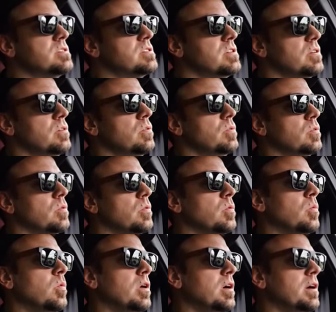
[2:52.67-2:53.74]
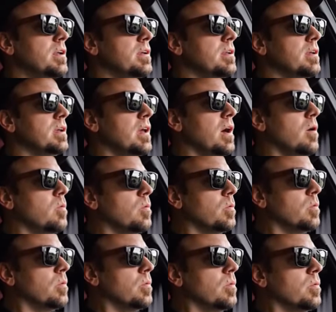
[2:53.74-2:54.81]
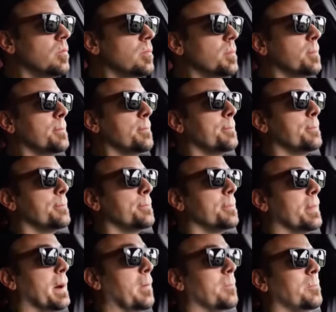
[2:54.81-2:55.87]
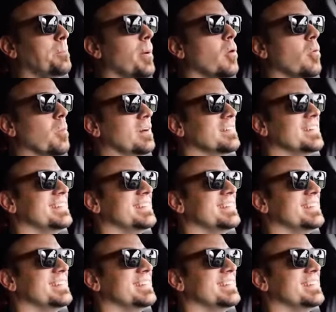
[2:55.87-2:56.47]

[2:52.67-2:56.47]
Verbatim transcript: two, one, go. Oh, boom.